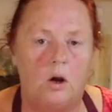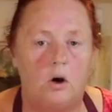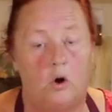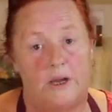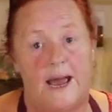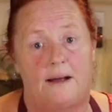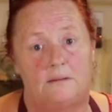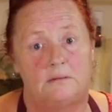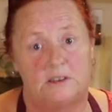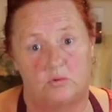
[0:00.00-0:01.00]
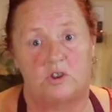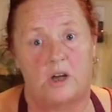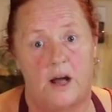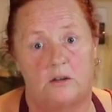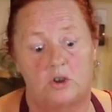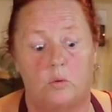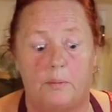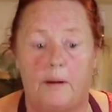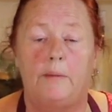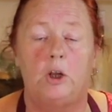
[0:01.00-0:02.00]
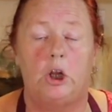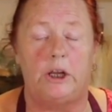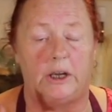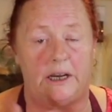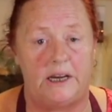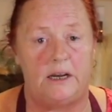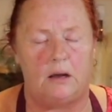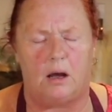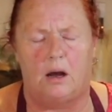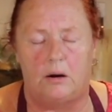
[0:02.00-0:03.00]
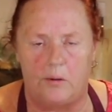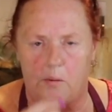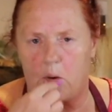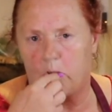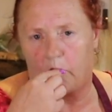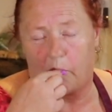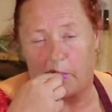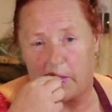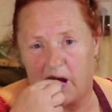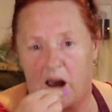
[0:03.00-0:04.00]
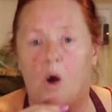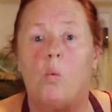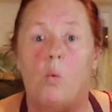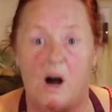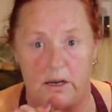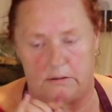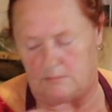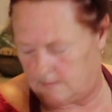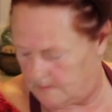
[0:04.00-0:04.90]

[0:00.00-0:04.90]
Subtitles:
Oh yeah, this one's hot. So we're probably only going to need one.